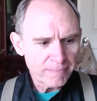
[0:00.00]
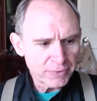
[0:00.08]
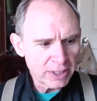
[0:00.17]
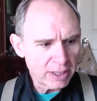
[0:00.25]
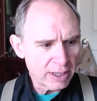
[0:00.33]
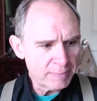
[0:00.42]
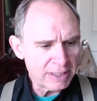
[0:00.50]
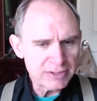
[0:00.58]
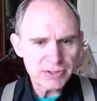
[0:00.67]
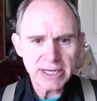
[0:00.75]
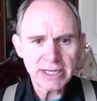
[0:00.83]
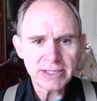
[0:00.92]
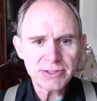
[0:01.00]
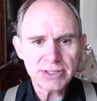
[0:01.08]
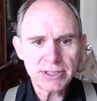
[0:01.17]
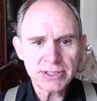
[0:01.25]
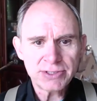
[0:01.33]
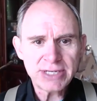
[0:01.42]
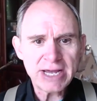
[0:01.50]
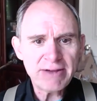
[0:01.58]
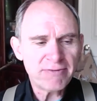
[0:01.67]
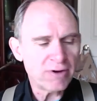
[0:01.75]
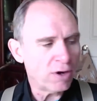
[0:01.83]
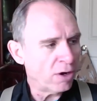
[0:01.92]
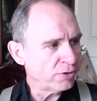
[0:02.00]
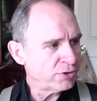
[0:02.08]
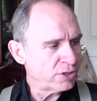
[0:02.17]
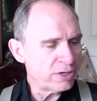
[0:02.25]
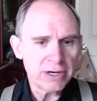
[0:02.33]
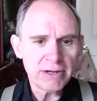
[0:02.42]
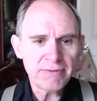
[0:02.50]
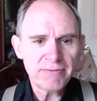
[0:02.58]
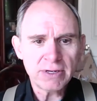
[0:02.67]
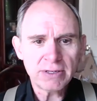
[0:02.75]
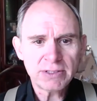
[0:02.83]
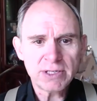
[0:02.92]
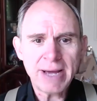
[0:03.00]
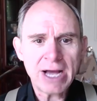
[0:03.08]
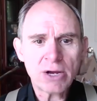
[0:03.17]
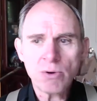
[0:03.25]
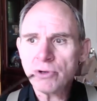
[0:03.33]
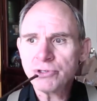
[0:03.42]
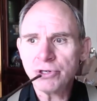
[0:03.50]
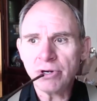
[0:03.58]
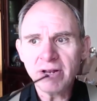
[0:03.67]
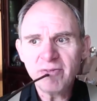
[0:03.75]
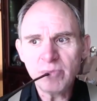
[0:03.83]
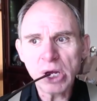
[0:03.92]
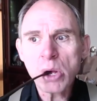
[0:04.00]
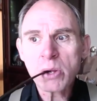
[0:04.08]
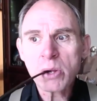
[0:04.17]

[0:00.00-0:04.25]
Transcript: I'm not saying it's a safe alternative, a tobacco alternative, but